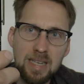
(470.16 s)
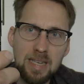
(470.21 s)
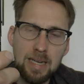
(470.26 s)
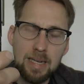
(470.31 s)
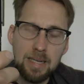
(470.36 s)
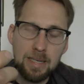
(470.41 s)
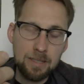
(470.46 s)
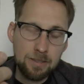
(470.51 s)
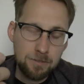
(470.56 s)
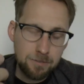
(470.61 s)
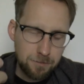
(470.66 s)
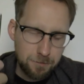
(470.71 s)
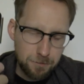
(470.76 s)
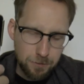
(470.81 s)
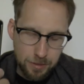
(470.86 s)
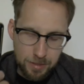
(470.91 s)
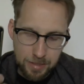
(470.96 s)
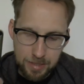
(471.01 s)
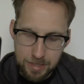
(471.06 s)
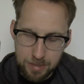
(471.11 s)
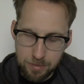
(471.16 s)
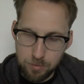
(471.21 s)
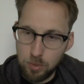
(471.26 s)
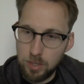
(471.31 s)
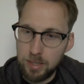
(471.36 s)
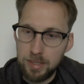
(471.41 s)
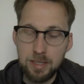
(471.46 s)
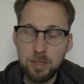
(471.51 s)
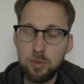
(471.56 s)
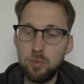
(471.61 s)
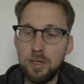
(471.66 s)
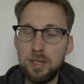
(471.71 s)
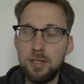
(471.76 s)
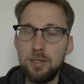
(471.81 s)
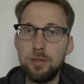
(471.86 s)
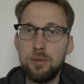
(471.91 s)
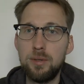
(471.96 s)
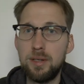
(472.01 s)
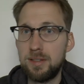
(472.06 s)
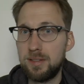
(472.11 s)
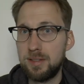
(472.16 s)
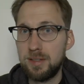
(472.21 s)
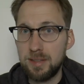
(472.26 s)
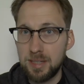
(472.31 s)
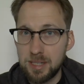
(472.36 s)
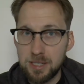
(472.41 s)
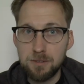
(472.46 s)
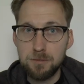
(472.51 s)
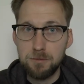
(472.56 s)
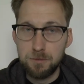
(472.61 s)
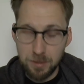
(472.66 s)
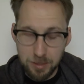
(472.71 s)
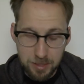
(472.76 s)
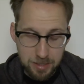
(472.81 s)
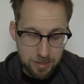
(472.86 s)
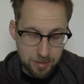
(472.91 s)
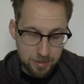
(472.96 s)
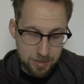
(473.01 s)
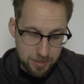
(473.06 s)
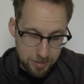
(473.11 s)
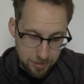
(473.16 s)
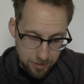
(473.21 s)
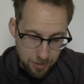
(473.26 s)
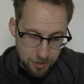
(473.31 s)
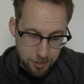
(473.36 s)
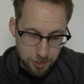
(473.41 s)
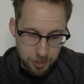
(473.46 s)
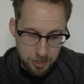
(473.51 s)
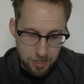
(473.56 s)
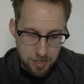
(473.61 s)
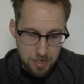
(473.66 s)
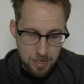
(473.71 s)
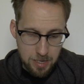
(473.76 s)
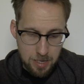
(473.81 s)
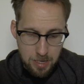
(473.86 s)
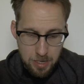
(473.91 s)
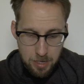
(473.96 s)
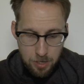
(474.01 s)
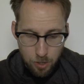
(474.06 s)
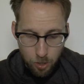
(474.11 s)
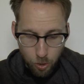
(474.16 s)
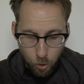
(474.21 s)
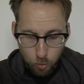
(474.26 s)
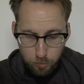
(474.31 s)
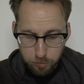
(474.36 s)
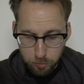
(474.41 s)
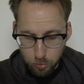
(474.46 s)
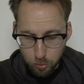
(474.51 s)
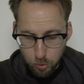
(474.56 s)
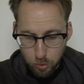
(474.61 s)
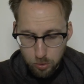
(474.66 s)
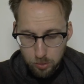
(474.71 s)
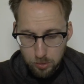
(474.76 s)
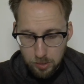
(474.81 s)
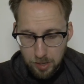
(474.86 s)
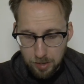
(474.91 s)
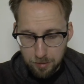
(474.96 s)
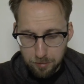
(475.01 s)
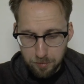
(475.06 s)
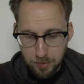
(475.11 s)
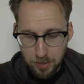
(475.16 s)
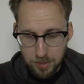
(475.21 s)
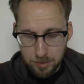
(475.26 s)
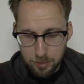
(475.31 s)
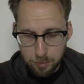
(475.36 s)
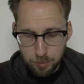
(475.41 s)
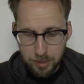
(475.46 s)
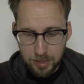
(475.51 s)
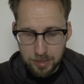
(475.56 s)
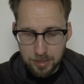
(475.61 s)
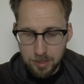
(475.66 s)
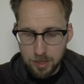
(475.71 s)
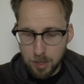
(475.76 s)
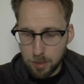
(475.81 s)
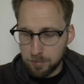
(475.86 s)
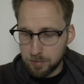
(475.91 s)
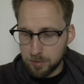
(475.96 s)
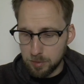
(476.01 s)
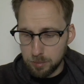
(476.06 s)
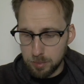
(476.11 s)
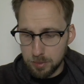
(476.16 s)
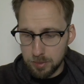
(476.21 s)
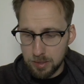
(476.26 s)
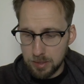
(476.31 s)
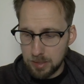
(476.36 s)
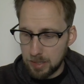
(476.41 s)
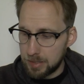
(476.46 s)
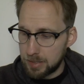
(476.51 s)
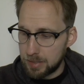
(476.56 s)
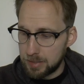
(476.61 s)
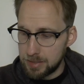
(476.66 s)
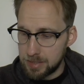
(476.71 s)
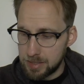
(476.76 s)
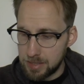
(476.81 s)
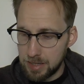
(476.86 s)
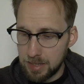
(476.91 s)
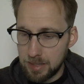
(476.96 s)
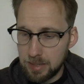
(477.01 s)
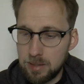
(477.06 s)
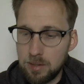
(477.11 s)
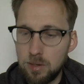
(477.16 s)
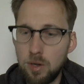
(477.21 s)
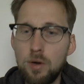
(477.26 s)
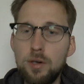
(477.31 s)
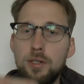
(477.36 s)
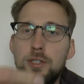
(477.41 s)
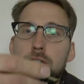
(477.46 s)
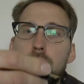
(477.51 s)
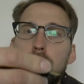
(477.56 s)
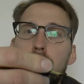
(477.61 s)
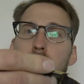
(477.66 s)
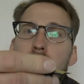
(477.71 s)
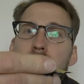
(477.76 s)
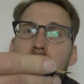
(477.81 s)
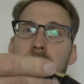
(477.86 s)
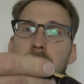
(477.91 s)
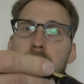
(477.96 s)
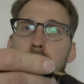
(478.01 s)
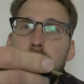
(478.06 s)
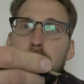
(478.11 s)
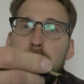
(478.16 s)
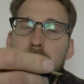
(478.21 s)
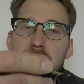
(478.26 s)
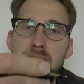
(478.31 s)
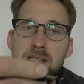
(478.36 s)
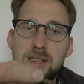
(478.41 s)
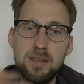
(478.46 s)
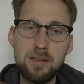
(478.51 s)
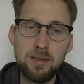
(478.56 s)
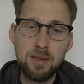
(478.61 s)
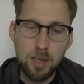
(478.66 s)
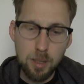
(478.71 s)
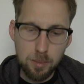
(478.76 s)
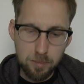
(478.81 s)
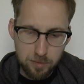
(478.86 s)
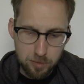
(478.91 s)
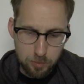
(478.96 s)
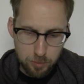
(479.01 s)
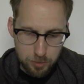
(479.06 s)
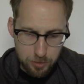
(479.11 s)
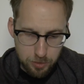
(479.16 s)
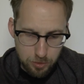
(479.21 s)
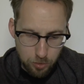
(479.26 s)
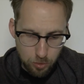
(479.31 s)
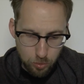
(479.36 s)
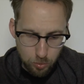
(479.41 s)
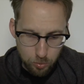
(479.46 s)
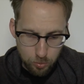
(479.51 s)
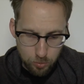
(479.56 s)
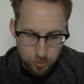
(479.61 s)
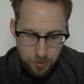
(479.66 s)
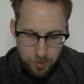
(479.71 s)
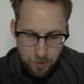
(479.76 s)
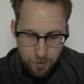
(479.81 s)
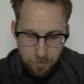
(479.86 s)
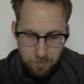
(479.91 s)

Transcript: Uh, for the ink window. I think that's a very nice touch. Overall, I find the pen comfortable. Like I said, larger pen, pleasant, comfortable to hold.